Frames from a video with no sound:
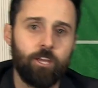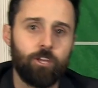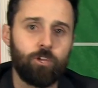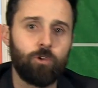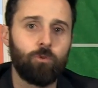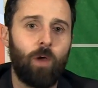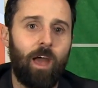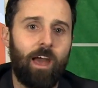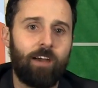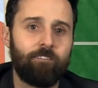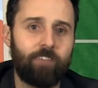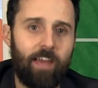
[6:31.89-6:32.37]

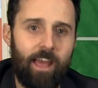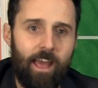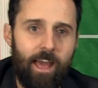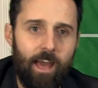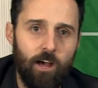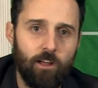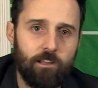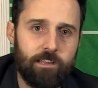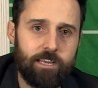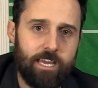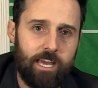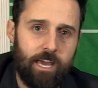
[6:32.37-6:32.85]
You have
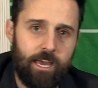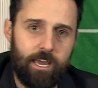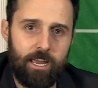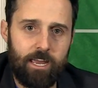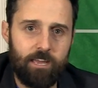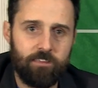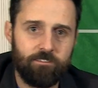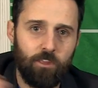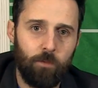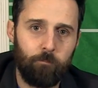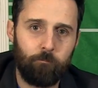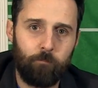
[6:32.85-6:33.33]
Elliott
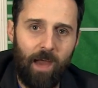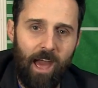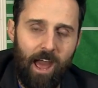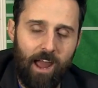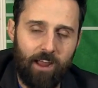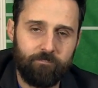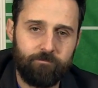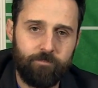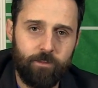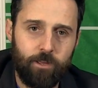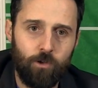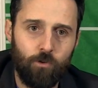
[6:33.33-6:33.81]
in the
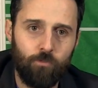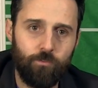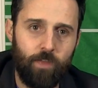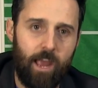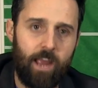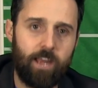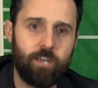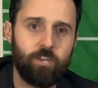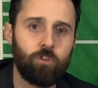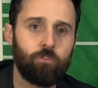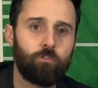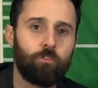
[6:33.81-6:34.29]
backfield
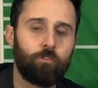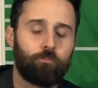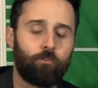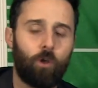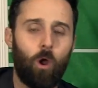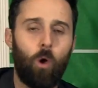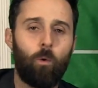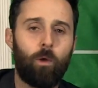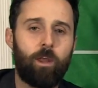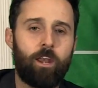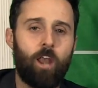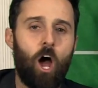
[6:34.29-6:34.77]
and you
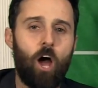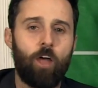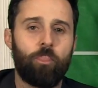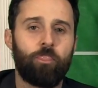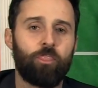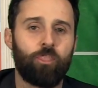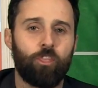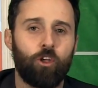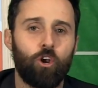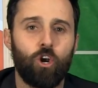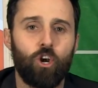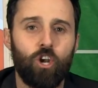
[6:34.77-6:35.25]
throw it
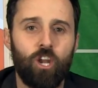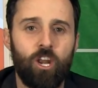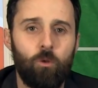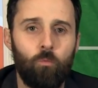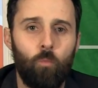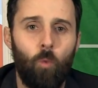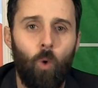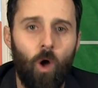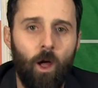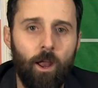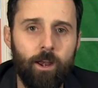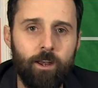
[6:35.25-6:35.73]
on third
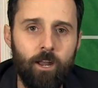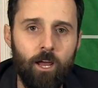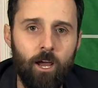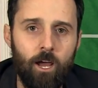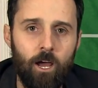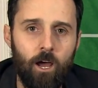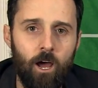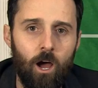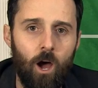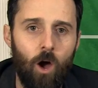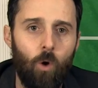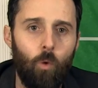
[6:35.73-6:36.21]
and one?
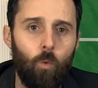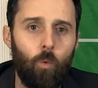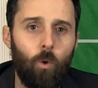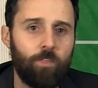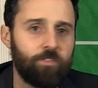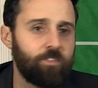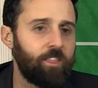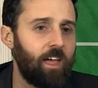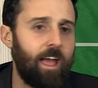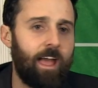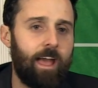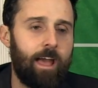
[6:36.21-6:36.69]

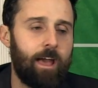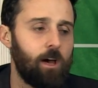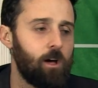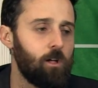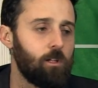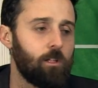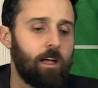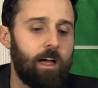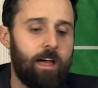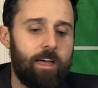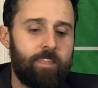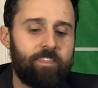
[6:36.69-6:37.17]
What the
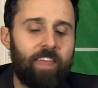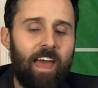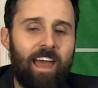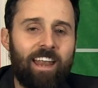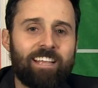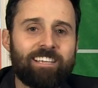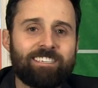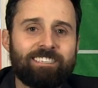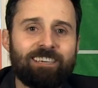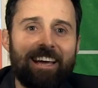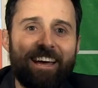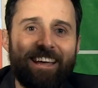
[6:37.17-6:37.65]
hell? That
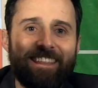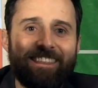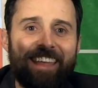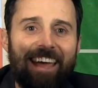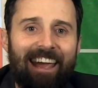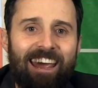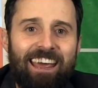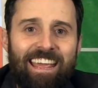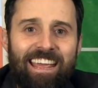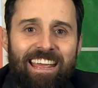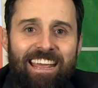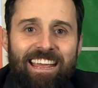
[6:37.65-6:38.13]
is
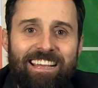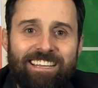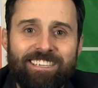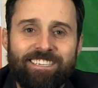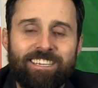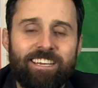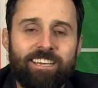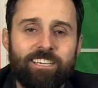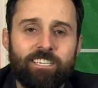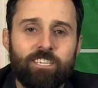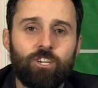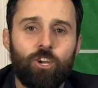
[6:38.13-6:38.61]
the
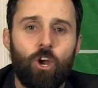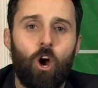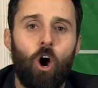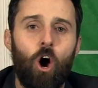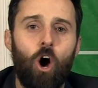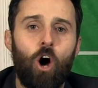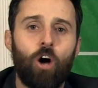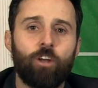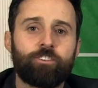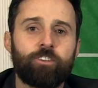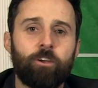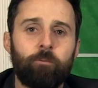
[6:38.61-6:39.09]
easiest
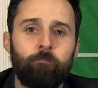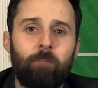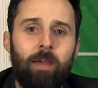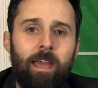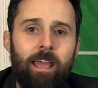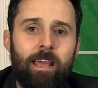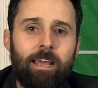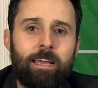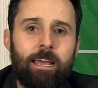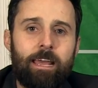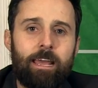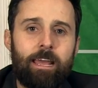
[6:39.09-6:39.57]
call to
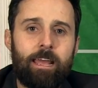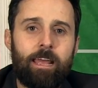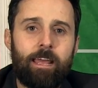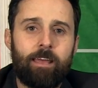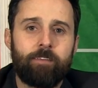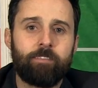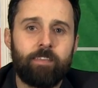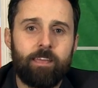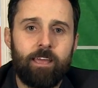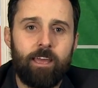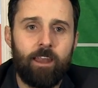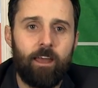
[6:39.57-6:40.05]
make
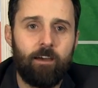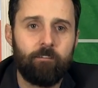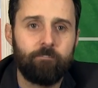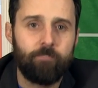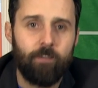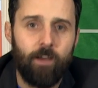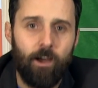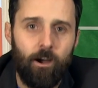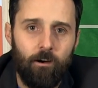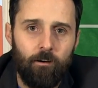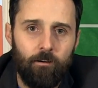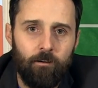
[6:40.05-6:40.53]
in the
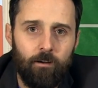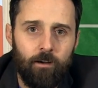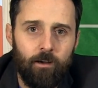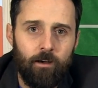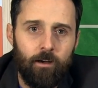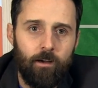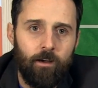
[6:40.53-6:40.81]
NFL.